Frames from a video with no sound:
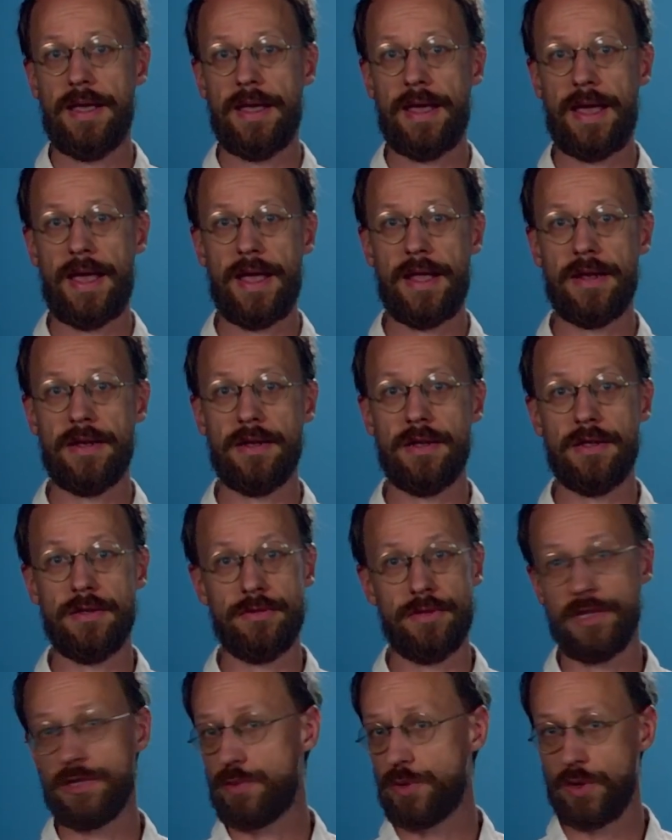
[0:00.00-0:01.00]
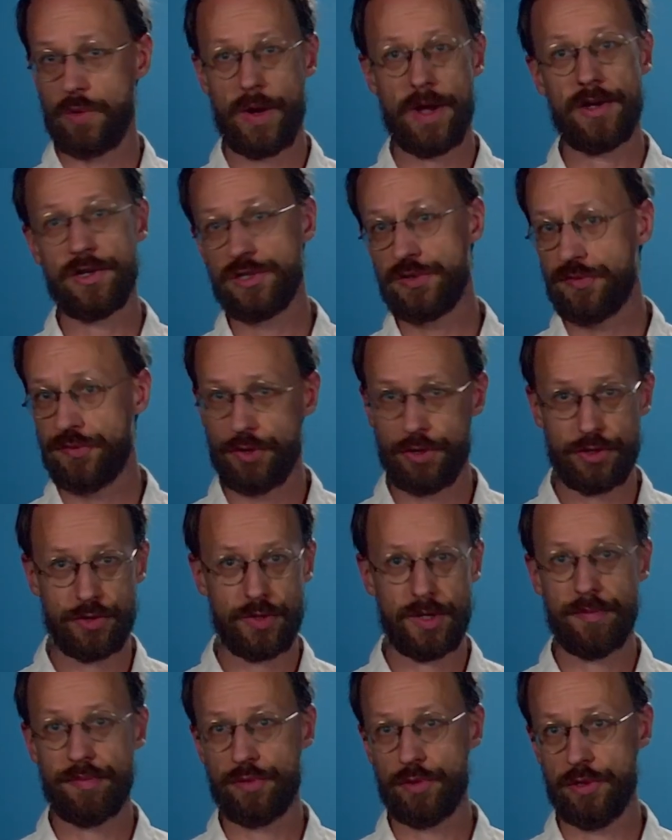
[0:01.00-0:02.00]
And this requires
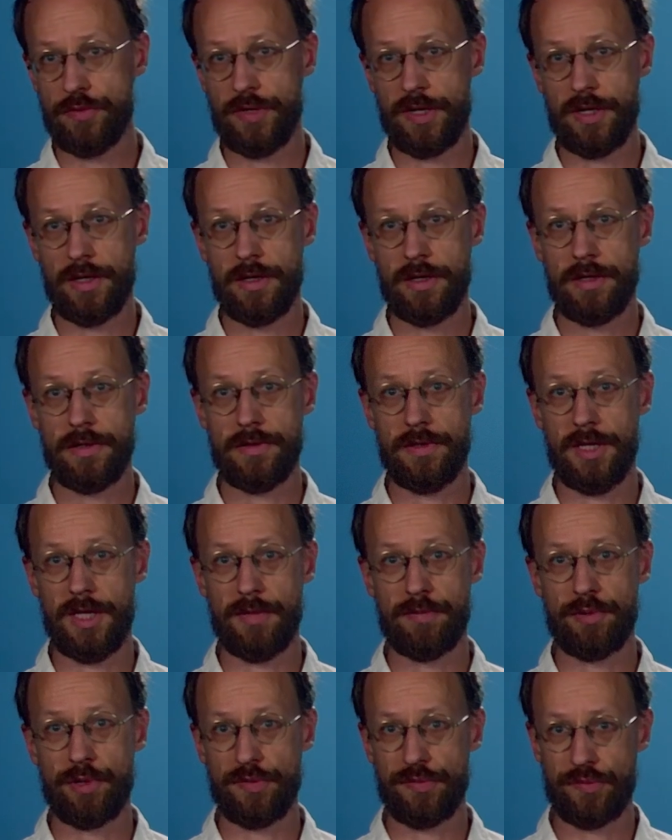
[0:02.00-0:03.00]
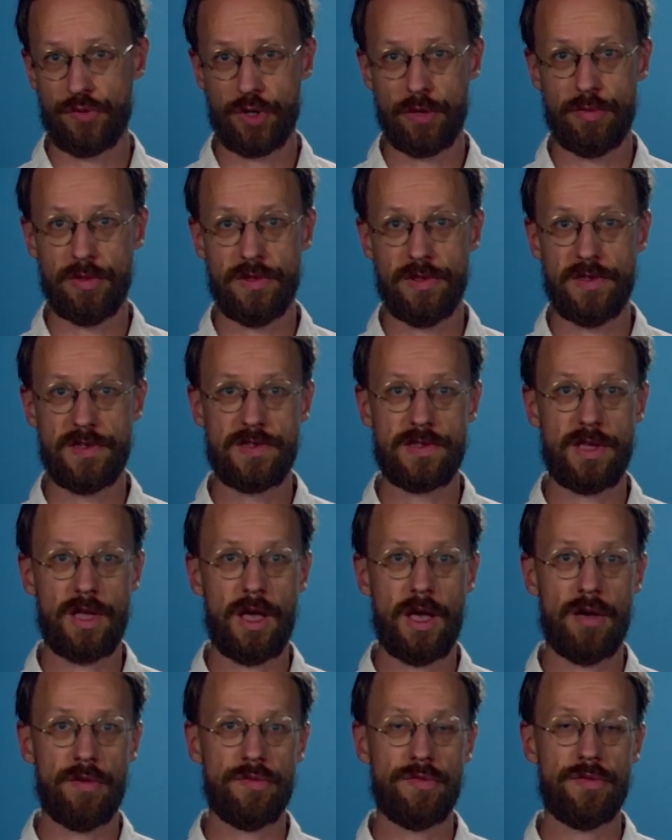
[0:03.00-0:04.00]
further improving the performance
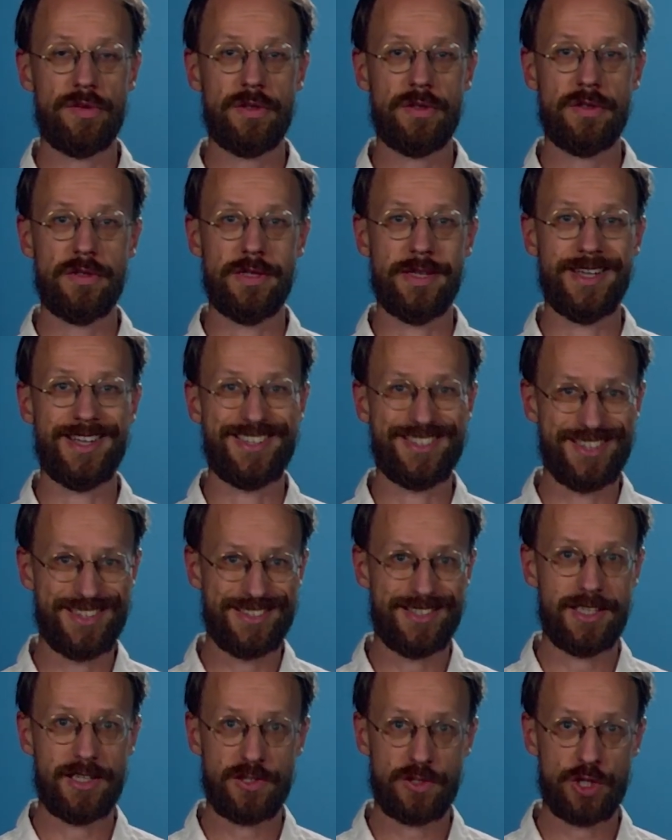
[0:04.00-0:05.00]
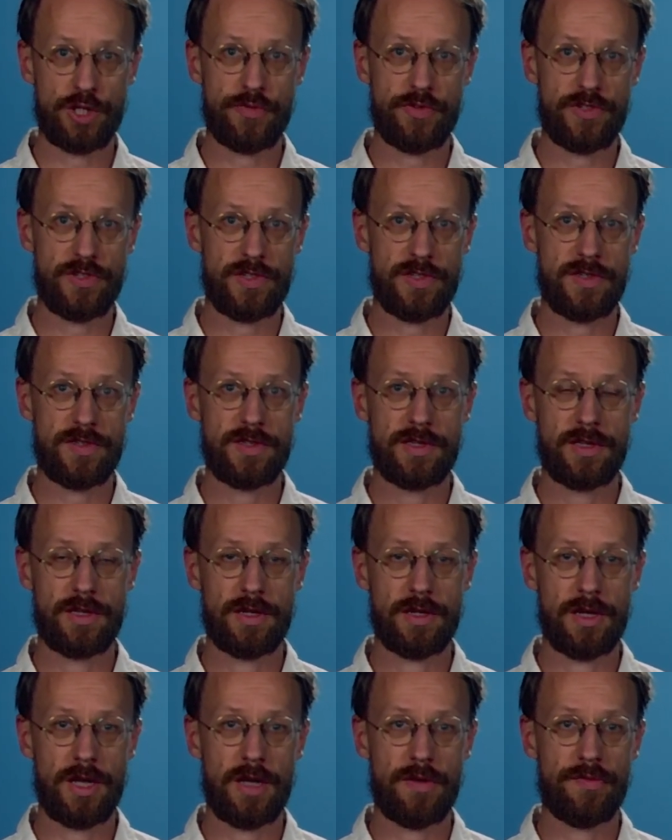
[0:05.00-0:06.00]
of the existing services
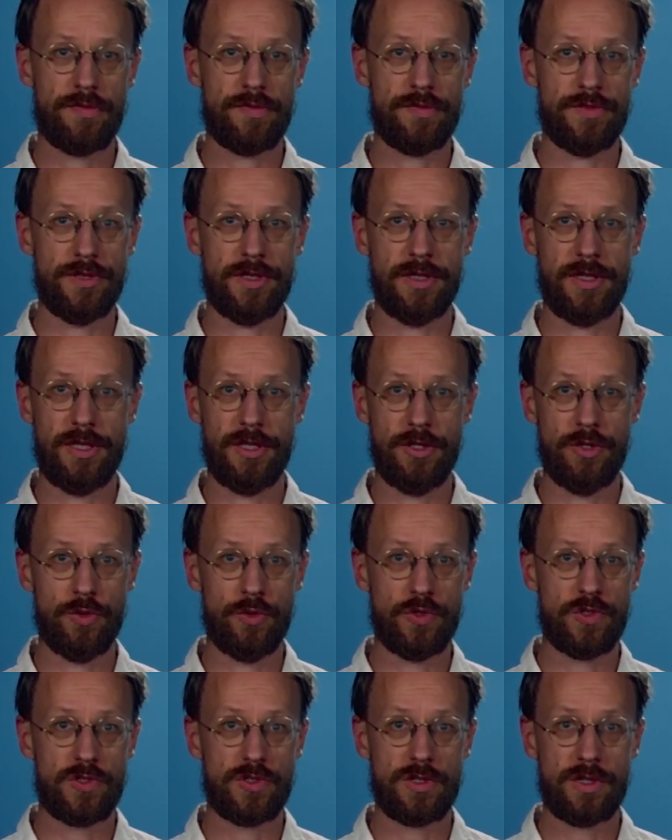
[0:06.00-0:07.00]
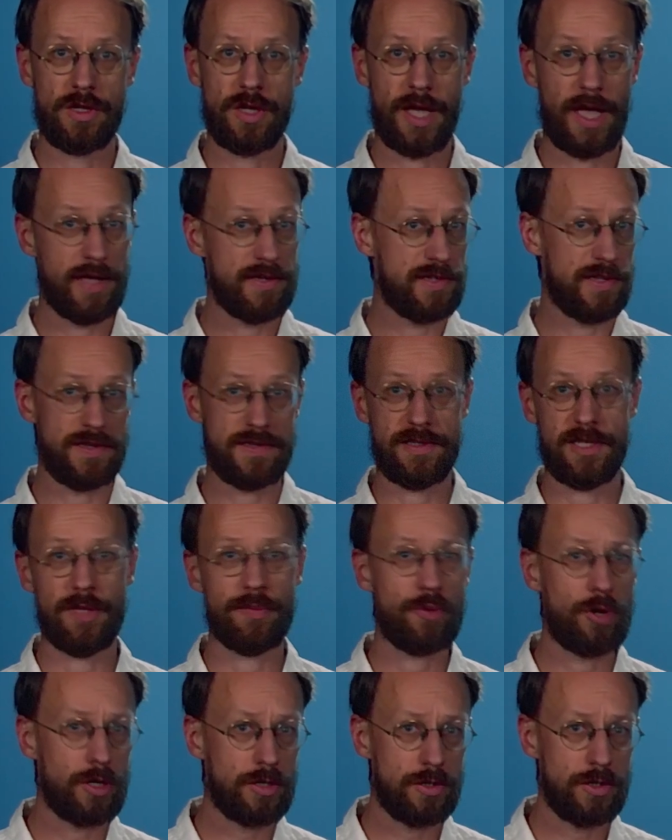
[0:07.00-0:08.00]
of the EU's
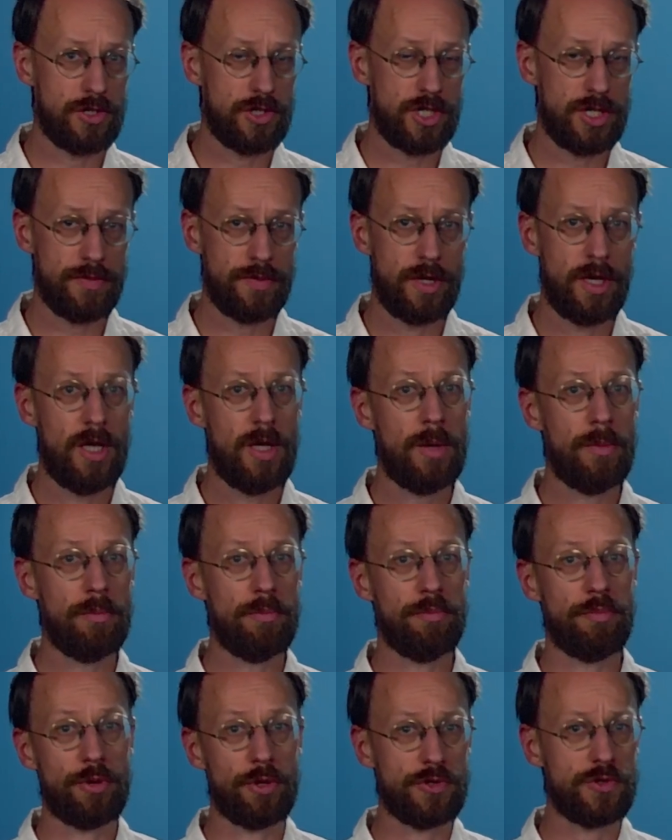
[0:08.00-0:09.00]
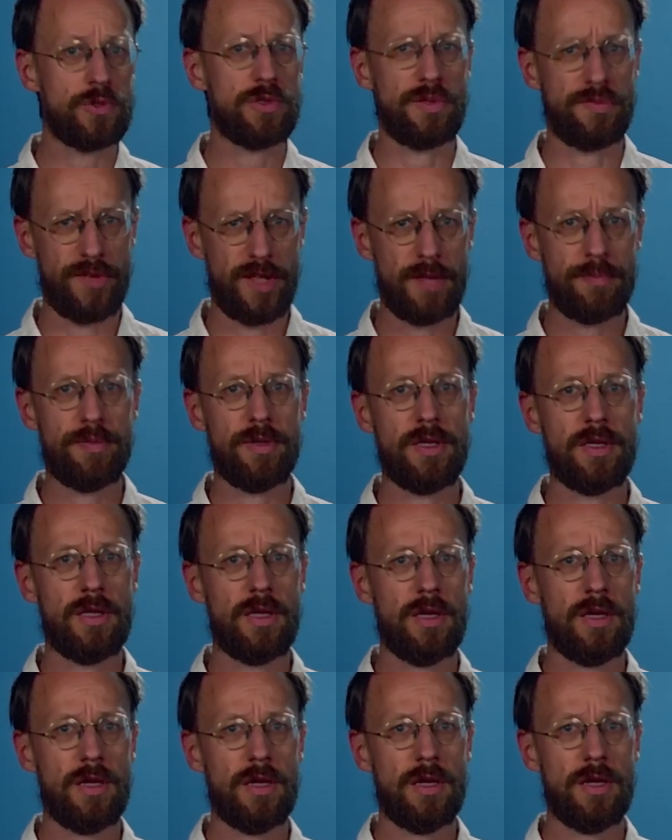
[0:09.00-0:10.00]
SST partnership, but also
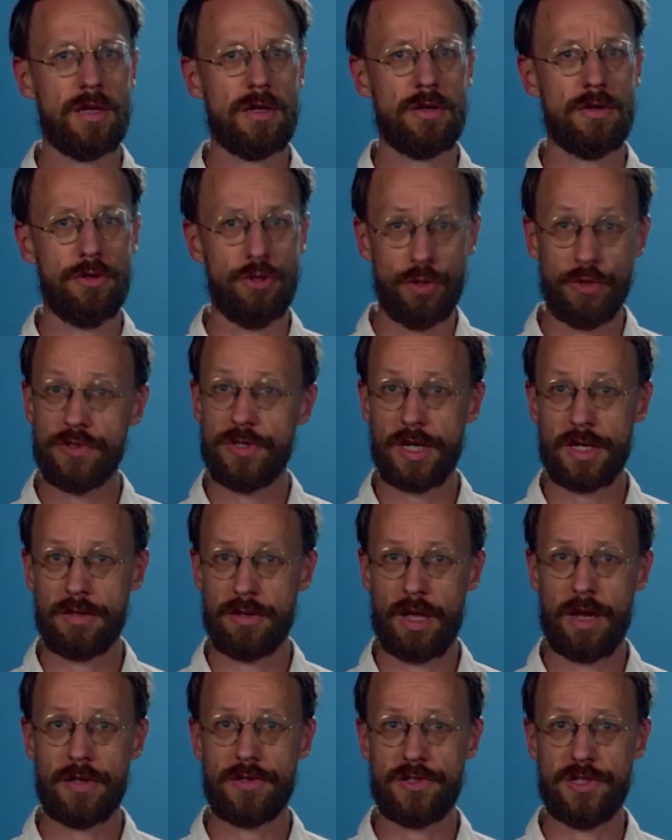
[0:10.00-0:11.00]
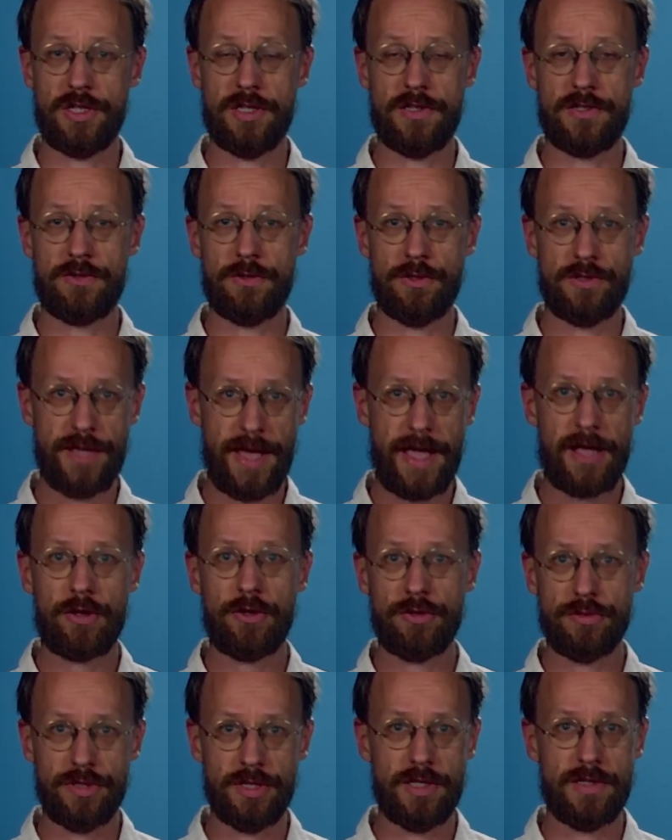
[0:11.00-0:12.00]
developing new technologies to
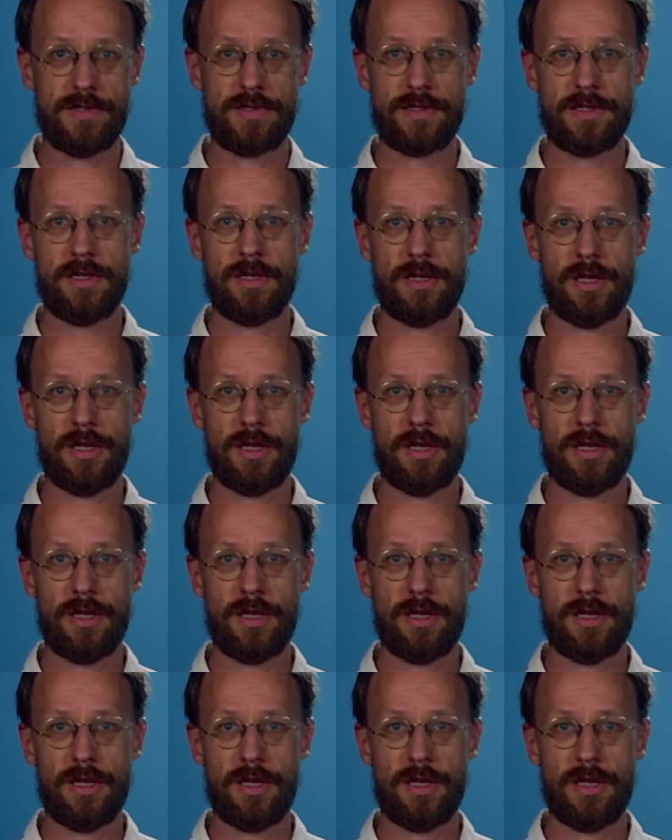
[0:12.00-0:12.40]
tackle these